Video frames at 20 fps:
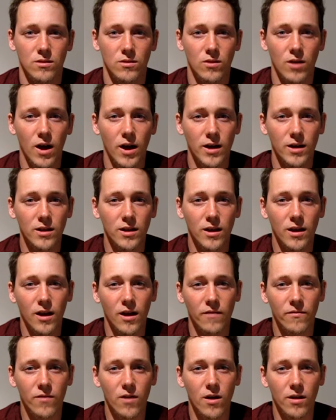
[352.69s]
Kind of like
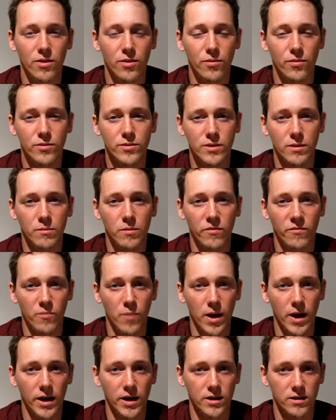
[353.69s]
I've gotten through some of
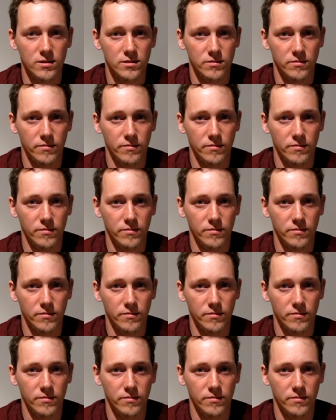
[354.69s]
mine.